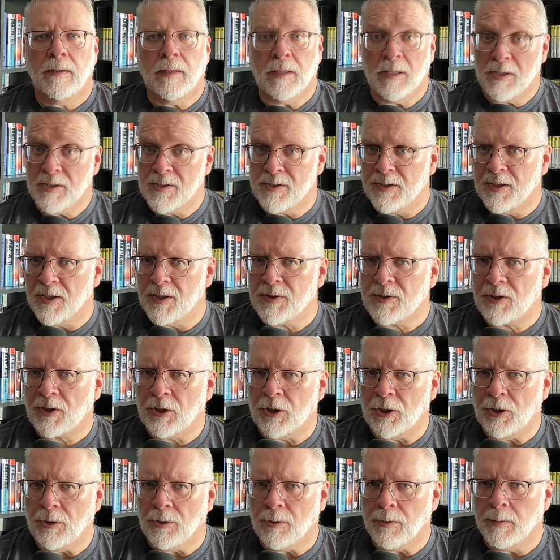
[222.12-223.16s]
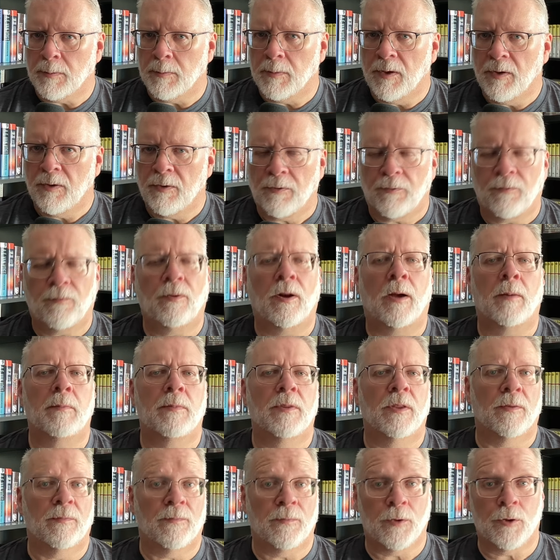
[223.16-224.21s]
Is this cube
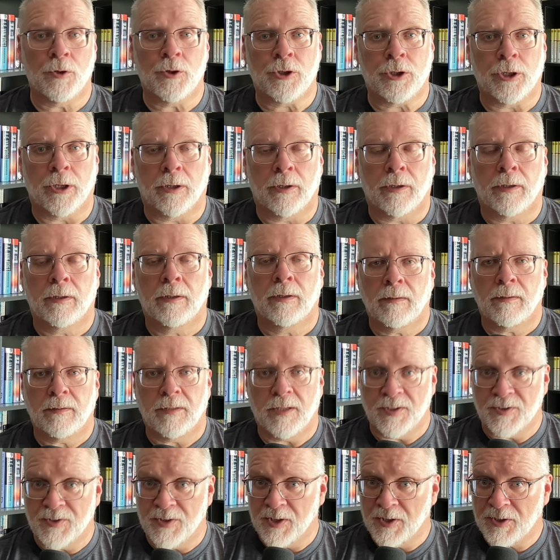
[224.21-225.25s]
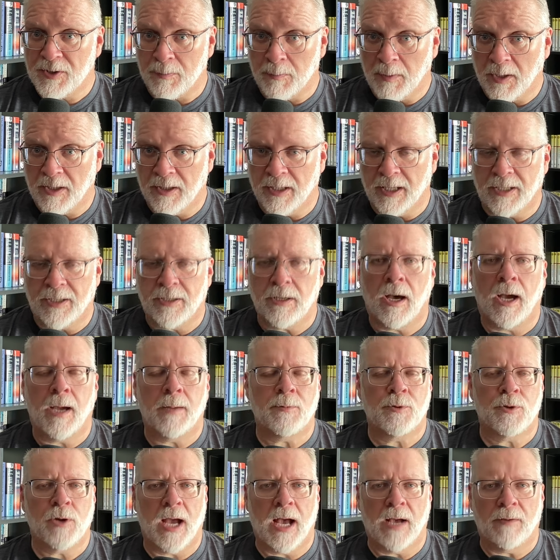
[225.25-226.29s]
from the future? Does this mean that
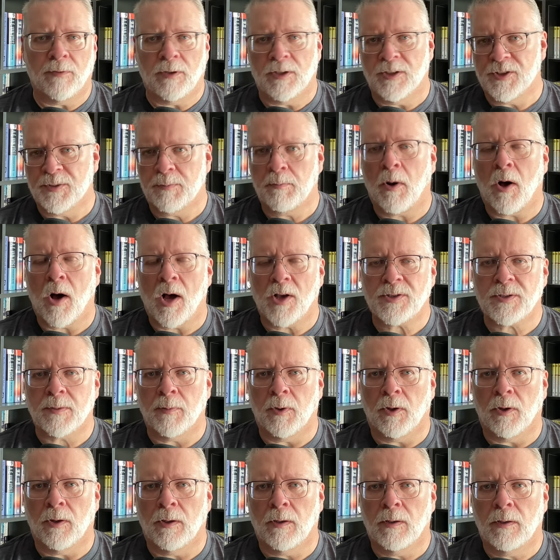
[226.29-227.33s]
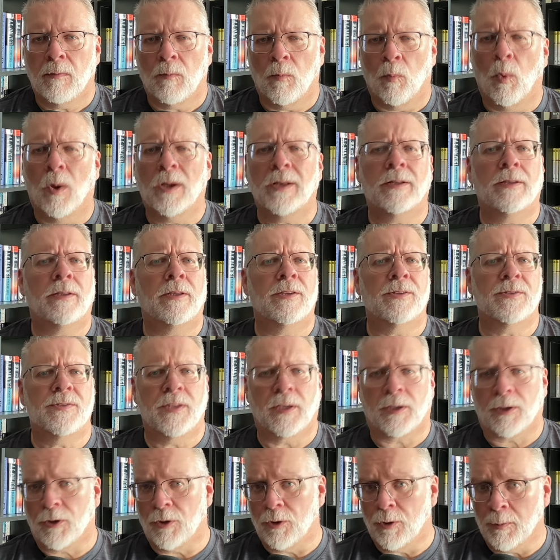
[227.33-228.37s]
time travel is possible? What is
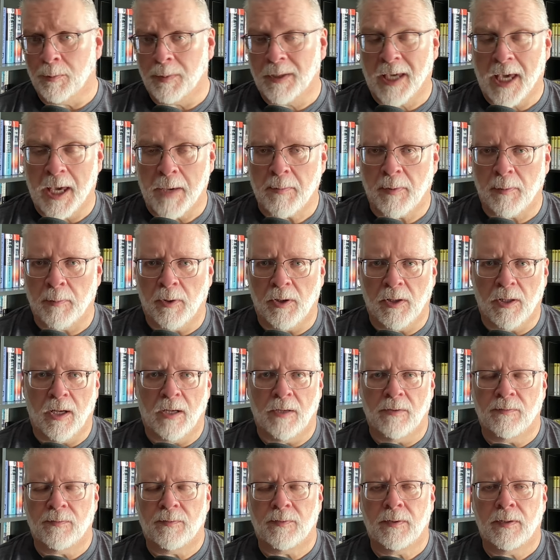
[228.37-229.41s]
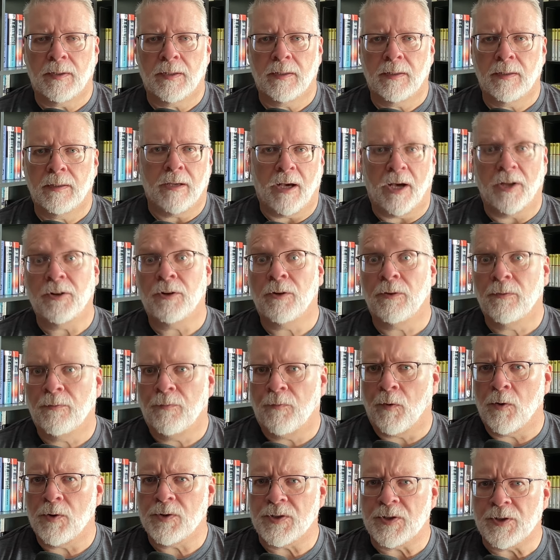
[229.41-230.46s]
the cube capable of? Unknown
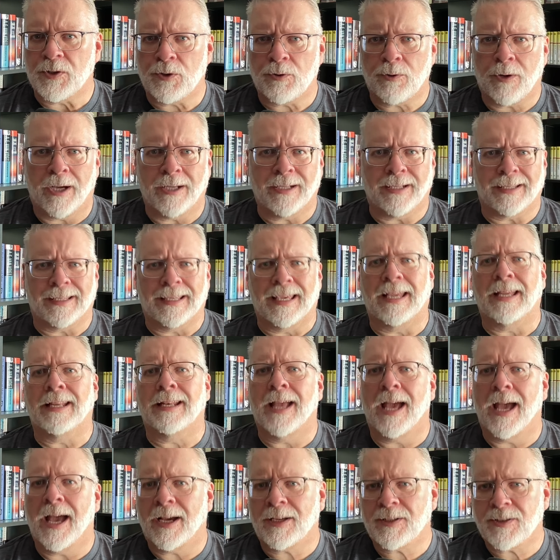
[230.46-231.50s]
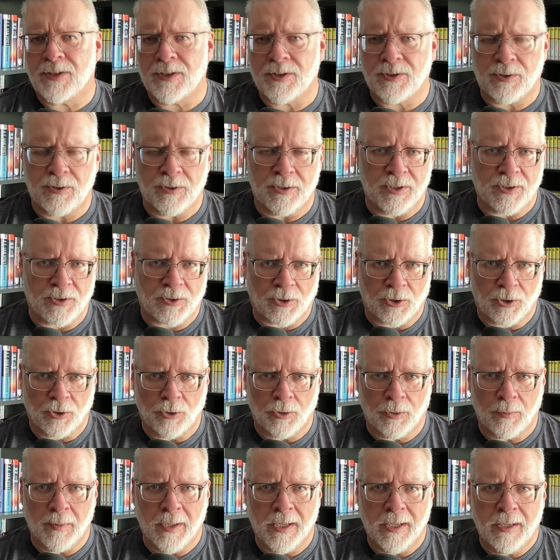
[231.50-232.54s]
forces try to gain access to this
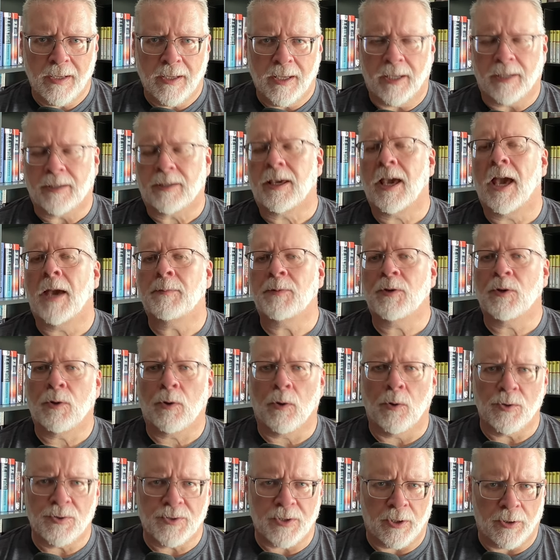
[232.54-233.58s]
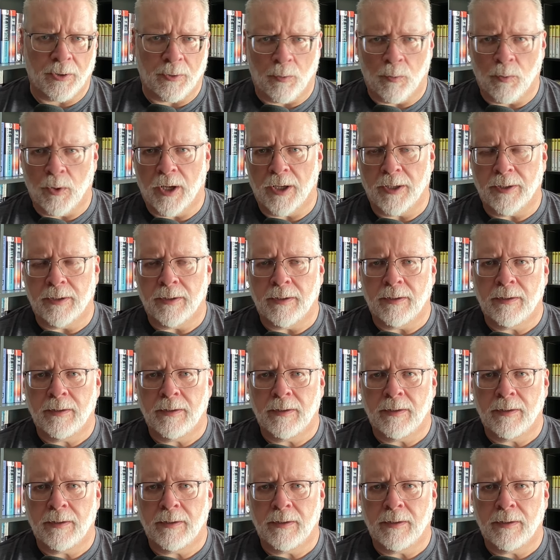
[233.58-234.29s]
cube, and Camus goes on the run.